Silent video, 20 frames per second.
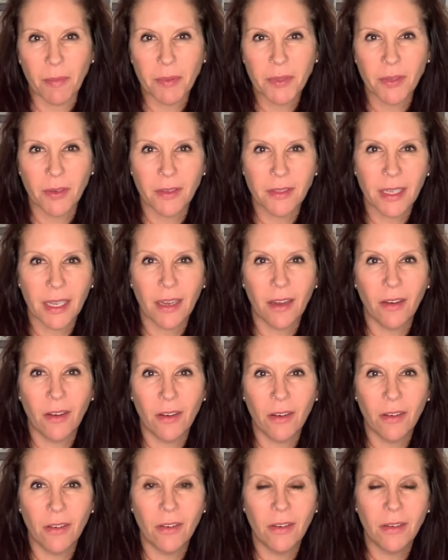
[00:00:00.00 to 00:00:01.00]
So I was like,
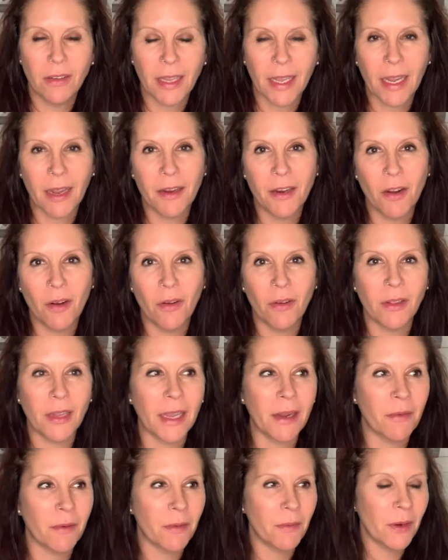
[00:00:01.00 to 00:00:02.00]
oh, like I know,
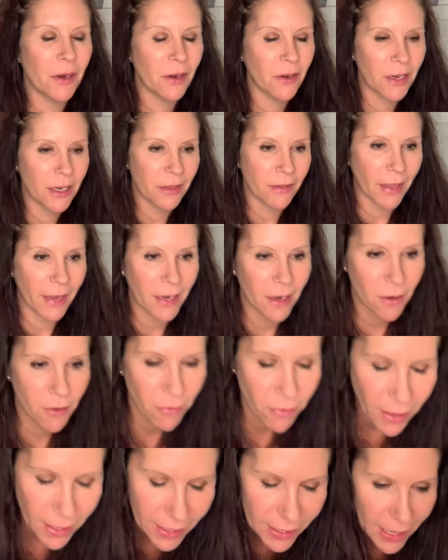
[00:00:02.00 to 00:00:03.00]
like when we were in like
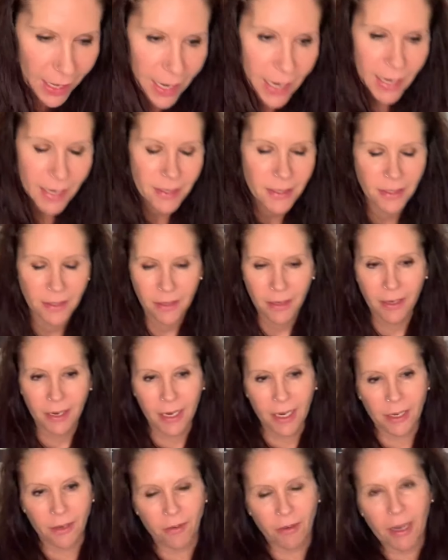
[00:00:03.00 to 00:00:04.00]
grade 8,
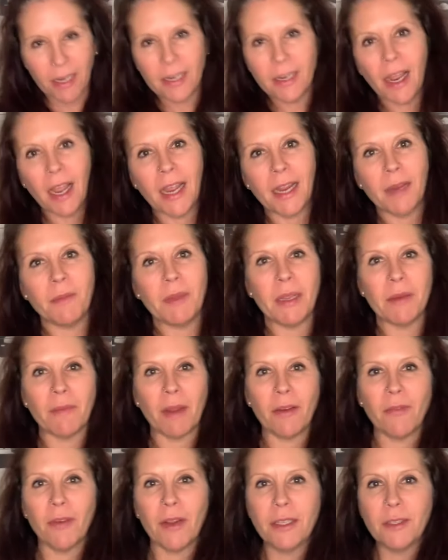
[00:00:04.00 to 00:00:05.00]
in grade 9, me and my
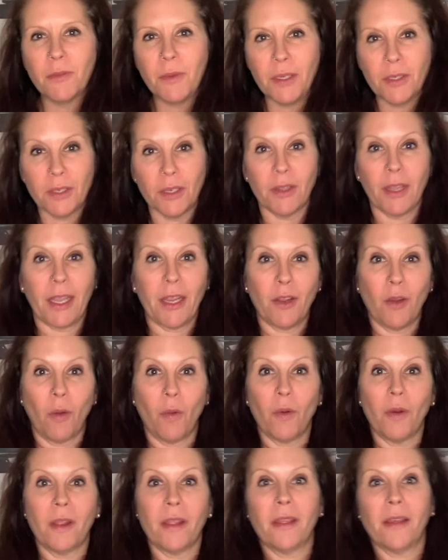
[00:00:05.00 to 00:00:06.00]
friends, we used to like
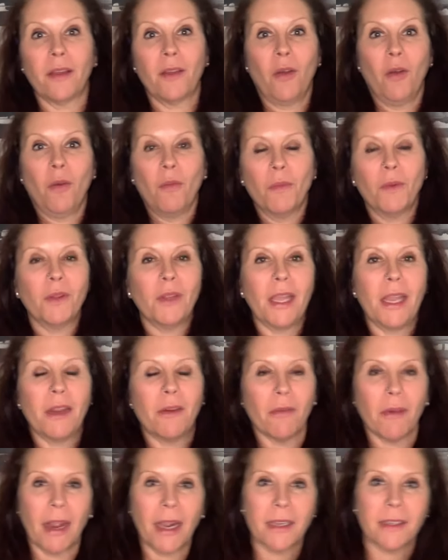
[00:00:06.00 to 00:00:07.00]
go to the Como Lake
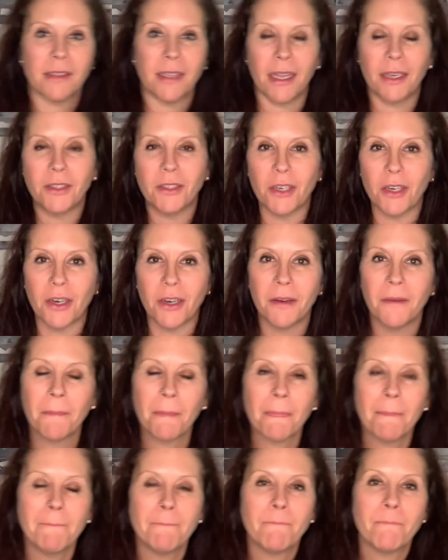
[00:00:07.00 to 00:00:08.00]
Rec Center
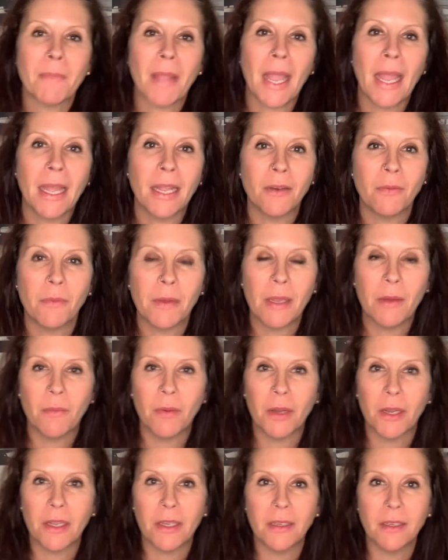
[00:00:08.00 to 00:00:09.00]
and we
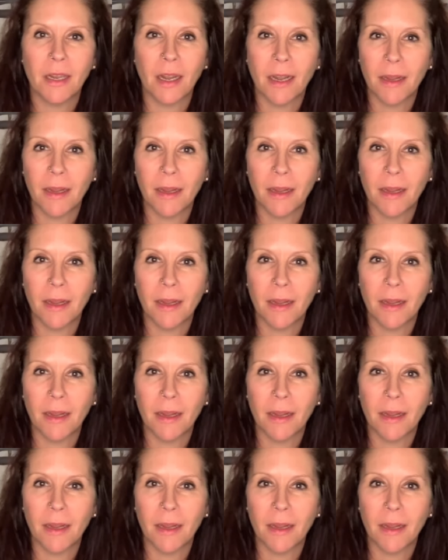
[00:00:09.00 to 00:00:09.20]
would,